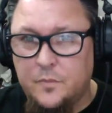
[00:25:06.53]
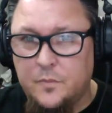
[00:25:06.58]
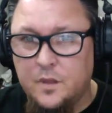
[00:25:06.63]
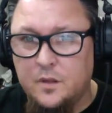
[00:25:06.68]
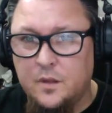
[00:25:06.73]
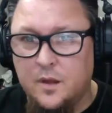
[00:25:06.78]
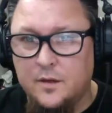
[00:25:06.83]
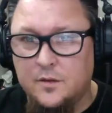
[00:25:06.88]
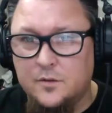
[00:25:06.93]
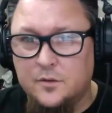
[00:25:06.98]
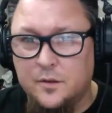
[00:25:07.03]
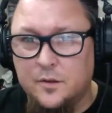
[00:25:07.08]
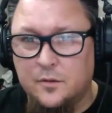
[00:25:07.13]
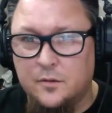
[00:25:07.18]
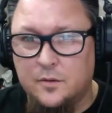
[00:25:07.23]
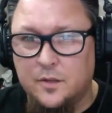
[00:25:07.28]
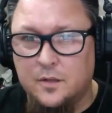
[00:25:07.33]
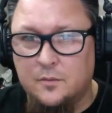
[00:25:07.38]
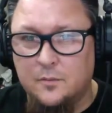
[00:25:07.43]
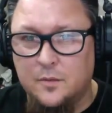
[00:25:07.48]
Actually,
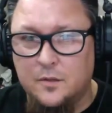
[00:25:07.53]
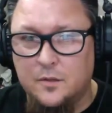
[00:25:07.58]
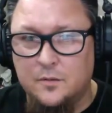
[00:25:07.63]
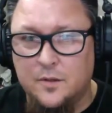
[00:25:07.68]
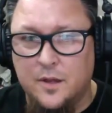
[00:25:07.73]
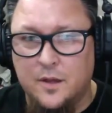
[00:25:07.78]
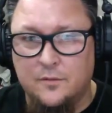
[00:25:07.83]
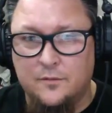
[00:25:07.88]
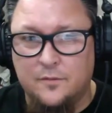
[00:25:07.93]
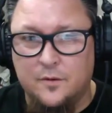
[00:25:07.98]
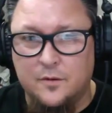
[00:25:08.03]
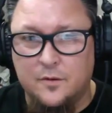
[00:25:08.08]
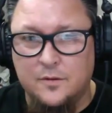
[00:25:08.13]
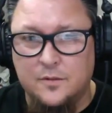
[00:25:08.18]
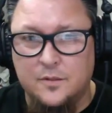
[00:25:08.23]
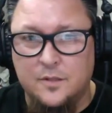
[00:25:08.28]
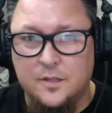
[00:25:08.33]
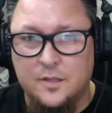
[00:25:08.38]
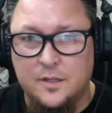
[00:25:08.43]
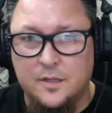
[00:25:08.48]
hold on, let me do that
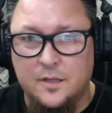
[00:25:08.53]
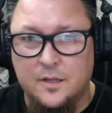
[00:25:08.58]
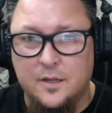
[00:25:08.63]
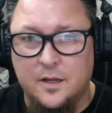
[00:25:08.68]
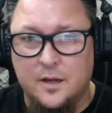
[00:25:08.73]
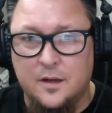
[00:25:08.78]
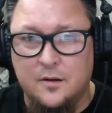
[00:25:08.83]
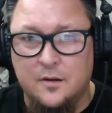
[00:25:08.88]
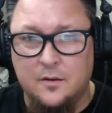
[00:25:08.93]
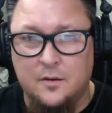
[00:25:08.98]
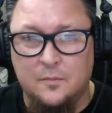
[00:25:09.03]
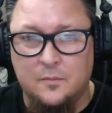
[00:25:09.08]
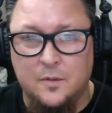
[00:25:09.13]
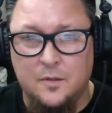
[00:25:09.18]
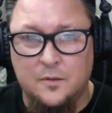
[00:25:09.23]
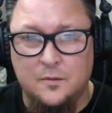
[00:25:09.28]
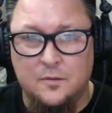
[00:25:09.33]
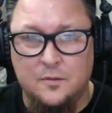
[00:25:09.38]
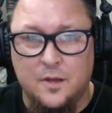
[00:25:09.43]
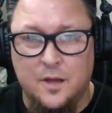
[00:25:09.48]
first. Now let
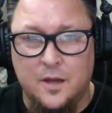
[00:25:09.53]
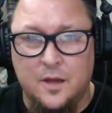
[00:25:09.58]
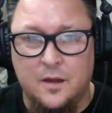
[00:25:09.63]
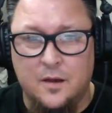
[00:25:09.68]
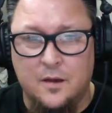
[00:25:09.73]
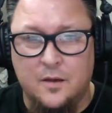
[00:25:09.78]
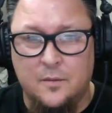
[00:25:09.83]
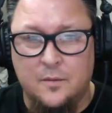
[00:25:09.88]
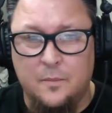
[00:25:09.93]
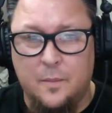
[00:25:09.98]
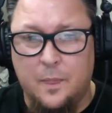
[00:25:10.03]
me do that.